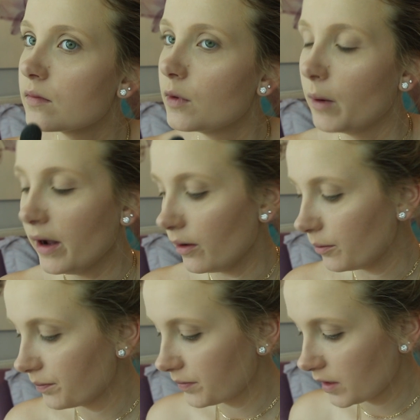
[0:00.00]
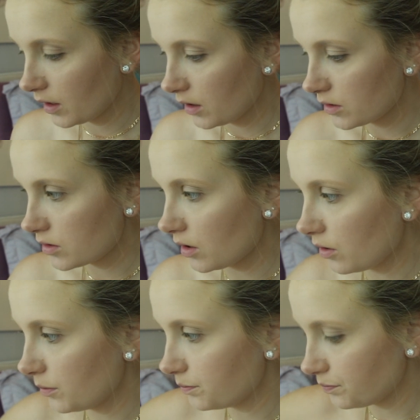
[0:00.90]
Wow.
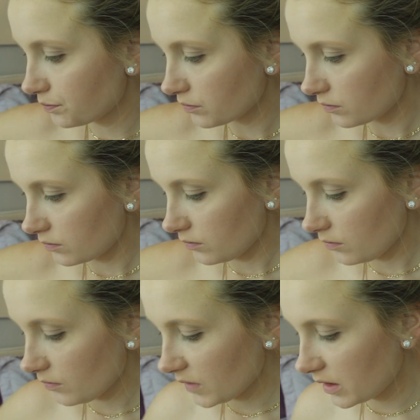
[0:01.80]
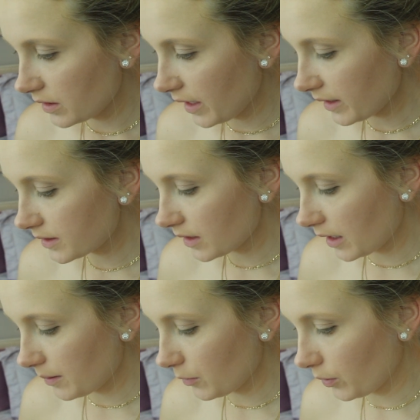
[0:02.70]
So next
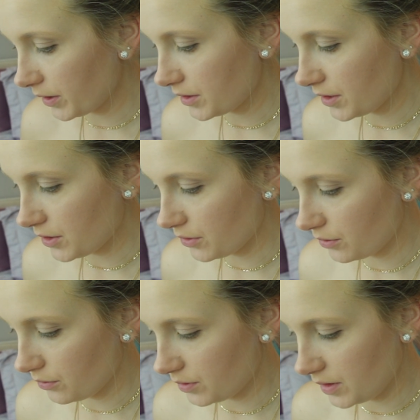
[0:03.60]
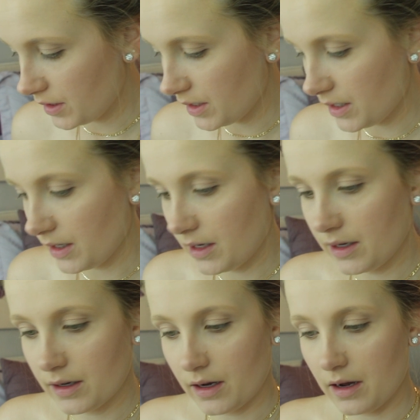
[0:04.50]
I'm going to use
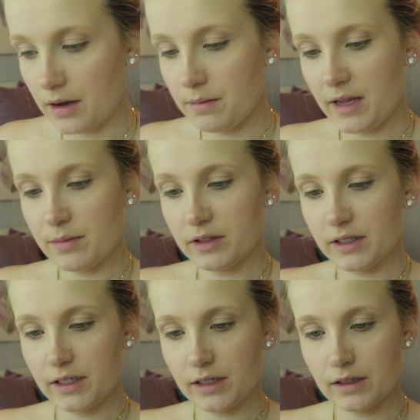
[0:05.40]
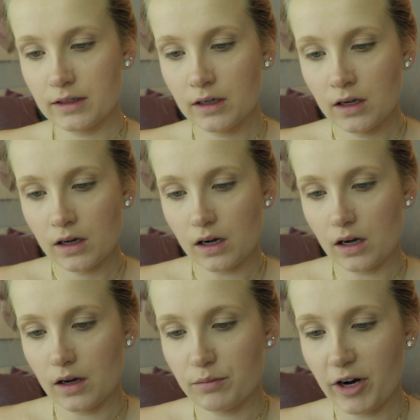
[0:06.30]
the Maybelline
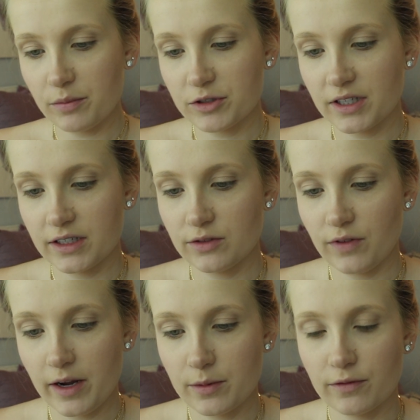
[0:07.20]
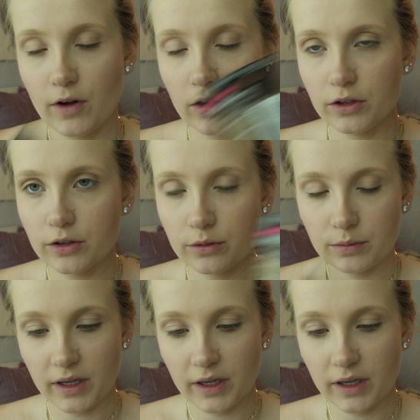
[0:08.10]
Brow Precise Fiber Volume.